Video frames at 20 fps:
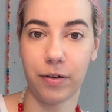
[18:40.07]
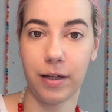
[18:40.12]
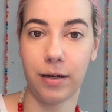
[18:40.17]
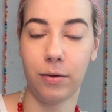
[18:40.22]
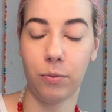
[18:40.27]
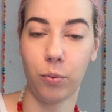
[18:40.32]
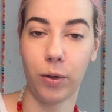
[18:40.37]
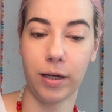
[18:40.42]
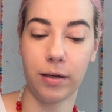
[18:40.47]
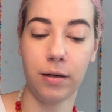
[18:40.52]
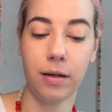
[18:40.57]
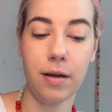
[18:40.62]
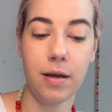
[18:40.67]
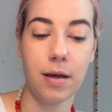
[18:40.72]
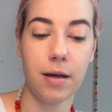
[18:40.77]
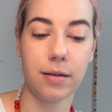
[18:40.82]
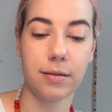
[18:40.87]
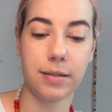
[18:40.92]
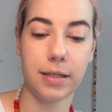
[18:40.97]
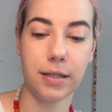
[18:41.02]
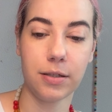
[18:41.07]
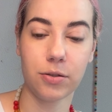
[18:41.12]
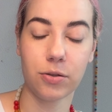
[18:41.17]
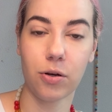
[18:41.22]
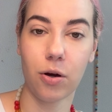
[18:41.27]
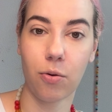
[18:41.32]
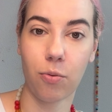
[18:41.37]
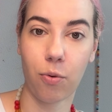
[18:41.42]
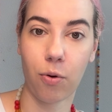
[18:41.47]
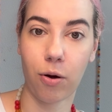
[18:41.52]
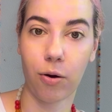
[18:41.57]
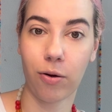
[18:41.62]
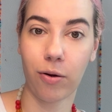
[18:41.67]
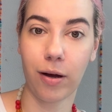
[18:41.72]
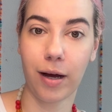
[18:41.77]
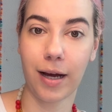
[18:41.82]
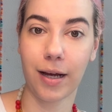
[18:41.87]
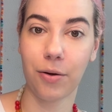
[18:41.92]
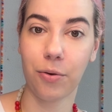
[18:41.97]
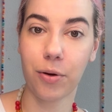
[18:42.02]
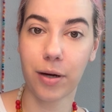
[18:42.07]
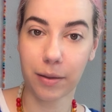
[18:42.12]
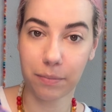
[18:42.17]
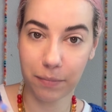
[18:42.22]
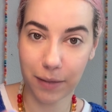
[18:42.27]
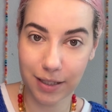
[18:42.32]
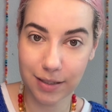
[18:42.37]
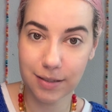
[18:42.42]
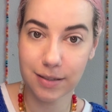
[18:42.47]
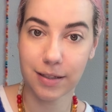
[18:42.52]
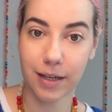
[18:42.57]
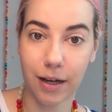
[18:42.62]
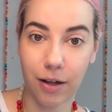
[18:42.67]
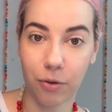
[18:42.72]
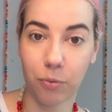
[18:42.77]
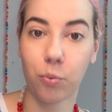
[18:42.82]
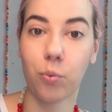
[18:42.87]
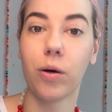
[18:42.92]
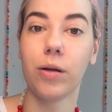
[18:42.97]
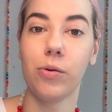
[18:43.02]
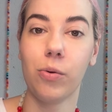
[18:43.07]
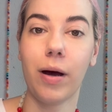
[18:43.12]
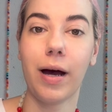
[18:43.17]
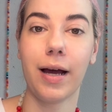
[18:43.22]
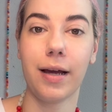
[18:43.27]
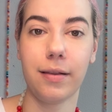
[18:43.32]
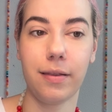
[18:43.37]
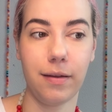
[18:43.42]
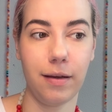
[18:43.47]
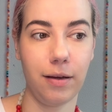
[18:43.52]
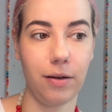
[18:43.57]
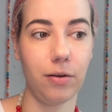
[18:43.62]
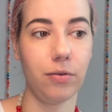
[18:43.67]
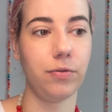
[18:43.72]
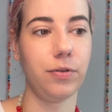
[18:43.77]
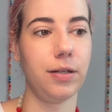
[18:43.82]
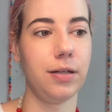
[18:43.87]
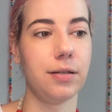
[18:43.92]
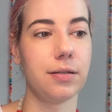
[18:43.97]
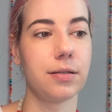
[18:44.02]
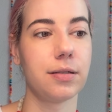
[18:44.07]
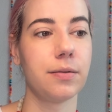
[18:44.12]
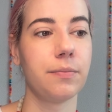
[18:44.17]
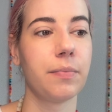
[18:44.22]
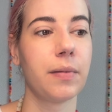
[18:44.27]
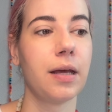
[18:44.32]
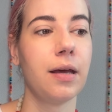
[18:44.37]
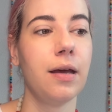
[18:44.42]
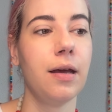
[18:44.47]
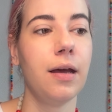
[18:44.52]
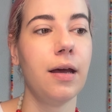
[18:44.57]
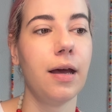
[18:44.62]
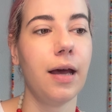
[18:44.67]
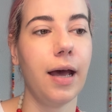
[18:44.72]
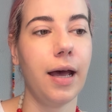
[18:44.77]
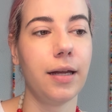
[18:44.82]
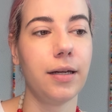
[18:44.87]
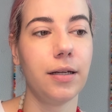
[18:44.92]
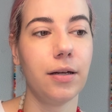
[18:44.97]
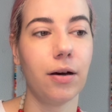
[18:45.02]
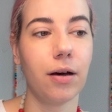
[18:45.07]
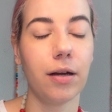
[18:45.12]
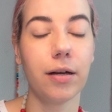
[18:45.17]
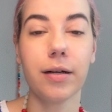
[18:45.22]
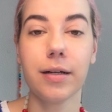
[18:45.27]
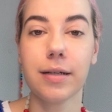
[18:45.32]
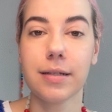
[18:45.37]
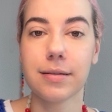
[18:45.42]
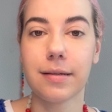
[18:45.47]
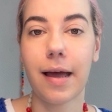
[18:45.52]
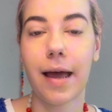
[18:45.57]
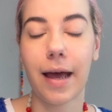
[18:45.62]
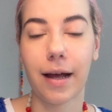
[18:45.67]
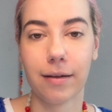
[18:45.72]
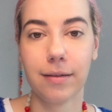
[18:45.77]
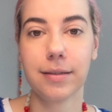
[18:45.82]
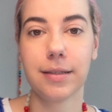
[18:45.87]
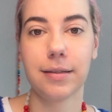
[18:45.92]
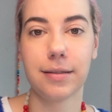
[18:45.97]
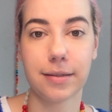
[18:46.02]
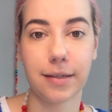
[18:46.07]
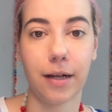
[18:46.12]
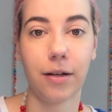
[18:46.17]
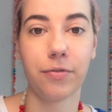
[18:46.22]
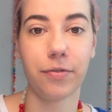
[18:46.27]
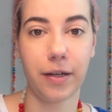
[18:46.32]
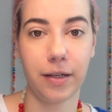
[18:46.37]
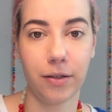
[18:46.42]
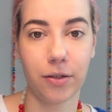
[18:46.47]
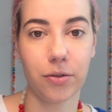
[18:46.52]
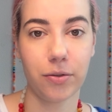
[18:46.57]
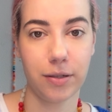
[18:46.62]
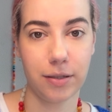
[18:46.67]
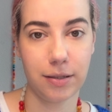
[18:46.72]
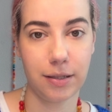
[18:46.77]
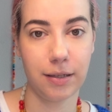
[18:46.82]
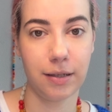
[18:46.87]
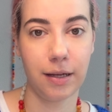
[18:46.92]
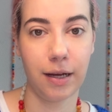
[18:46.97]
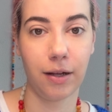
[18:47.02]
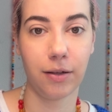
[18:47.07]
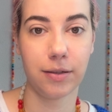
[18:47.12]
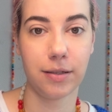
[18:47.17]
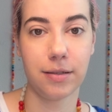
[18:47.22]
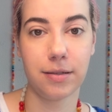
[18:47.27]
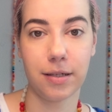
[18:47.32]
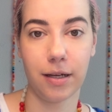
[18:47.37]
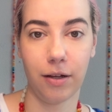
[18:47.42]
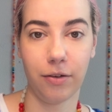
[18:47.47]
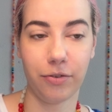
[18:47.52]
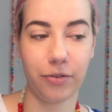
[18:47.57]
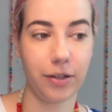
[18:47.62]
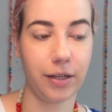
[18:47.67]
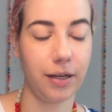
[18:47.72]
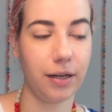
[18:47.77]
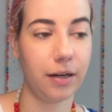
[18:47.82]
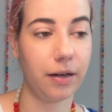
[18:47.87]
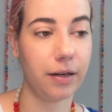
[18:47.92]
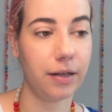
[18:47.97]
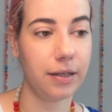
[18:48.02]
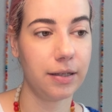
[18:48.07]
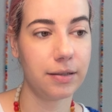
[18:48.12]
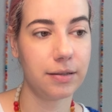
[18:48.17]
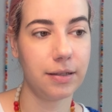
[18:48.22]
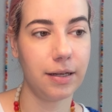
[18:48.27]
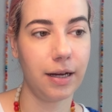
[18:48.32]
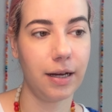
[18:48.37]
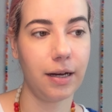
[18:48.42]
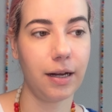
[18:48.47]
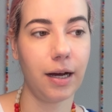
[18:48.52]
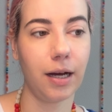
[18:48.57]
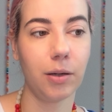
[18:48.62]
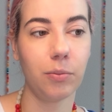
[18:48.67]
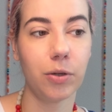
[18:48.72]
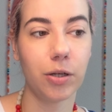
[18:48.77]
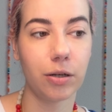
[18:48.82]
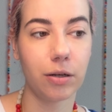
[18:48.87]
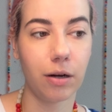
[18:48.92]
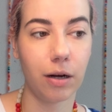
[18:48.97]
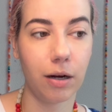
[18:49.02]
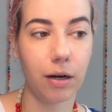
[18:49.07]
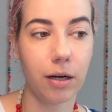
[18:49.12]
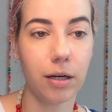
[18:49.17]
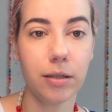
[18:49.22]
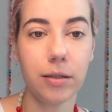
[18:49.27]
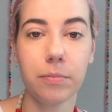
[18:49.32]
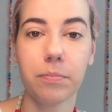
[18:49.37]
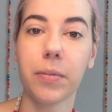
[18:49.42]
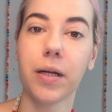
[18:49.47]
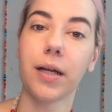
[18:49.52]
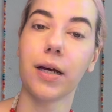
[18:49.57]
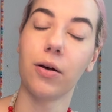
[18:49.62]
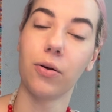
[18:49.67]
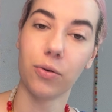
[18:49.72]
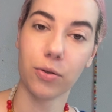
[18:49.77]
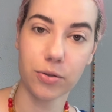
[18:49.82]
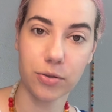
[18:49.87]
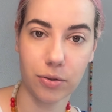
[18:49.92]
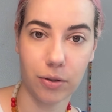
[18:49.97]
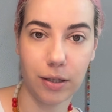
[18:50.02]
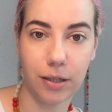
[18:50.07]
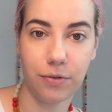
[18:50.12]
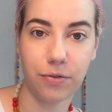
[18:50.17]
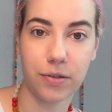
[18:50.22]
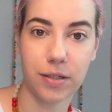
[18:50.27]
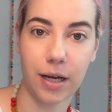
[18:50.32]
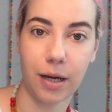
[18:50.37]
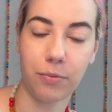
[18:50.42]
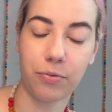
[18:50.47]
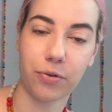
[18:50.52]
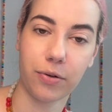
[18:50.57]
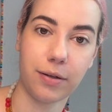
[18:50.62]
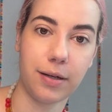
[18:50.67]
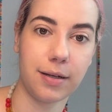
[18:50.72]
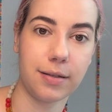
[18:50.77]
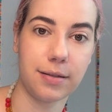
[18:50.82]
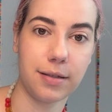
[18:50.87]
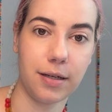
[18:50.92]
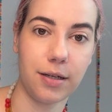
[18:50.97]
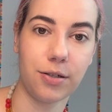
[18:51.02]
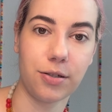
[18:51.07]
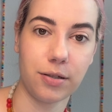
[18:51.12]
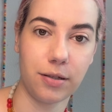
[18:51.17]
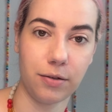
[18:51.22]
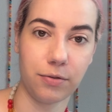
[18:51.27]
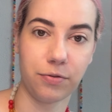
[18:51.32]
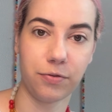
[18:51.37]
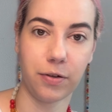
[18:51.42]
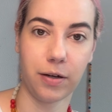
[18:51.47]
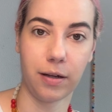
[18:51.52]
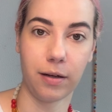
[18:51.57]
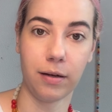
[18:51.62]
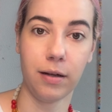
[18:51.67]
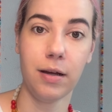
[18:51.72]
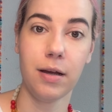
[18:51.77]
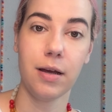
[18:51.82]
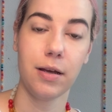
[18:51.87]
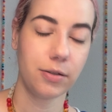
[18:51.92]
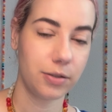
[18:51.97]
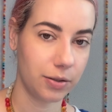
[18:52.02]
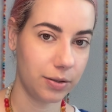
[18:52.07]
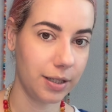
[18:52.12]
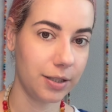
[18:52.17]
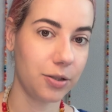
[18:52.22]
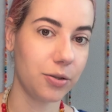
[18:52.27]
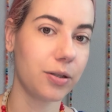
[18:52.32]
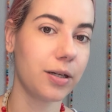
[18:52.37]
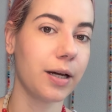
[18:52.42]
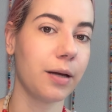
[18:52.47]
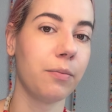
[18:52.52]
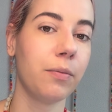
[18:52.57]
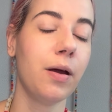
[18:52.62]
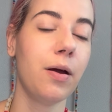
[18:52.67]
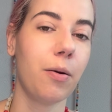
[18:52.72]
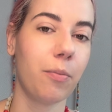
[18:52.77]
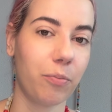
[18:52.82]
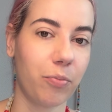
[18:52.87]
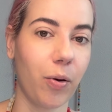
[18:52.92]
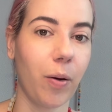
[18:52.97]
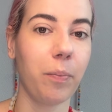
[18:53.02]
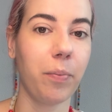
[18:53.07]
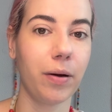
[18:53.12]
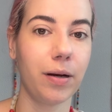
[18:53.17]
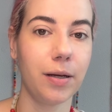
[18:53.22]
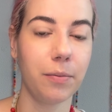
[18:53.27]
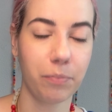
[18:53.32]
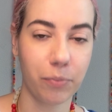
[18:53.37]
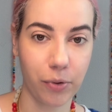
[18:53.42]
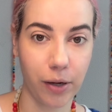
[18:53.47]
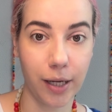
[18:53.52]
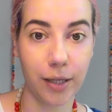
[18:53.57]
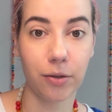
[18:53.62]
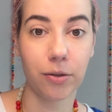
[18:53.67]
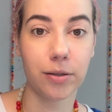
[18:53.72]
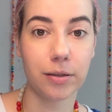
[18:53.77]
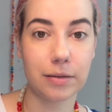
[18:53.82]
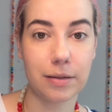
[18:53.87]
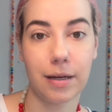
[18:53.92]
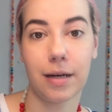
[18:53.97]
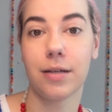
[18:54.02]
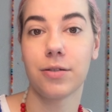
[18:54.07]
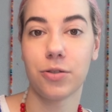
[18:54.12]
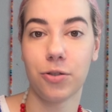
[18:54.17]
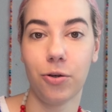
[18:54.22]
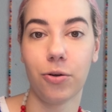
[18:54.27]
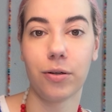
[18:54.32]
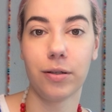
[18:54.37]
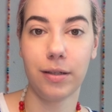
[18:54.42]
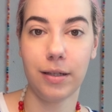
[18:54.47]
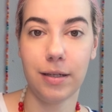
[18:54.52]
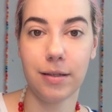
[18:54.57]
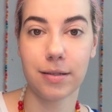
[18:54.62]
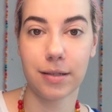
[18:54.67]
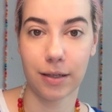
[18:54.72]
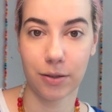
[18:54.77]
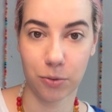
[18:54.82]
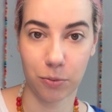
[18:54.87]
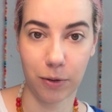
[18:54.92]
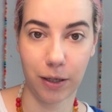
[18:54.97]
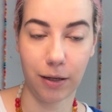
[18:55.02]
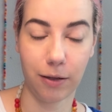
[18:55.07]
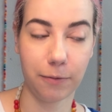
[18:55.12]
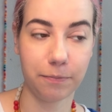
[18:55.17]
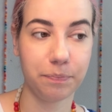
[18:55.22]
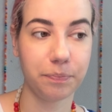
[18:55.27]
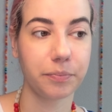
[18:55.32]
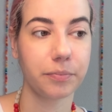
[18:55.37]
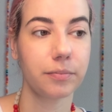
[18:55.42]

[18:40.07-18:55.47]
And when things go wrong, I look at myself. What do I think of this? And the other is the healthy self-interest and healthy self-care, is that I work hard, but I also leave time for relaxation and fun, so that you can properly prioritize your needs as well.